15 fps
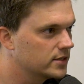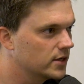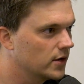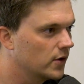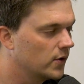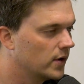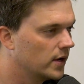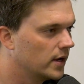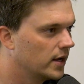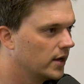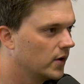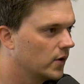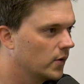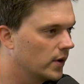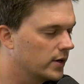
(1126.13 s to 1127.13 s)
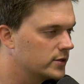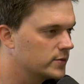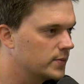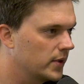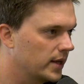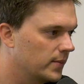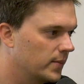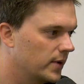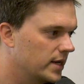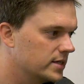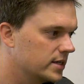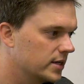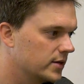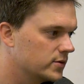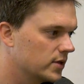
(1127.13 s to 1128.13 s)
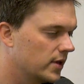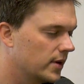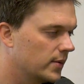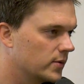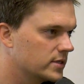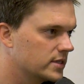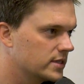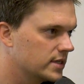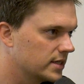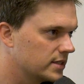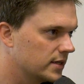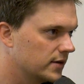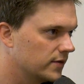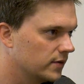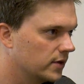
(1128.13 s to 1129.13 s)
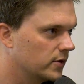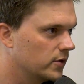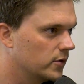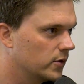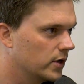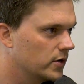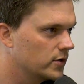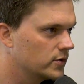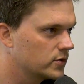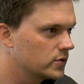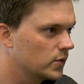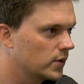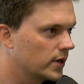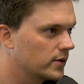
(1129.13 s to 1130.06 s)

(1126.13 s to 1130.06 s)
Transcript: So when I was plant-based, I was a lot more sensitive to glucose.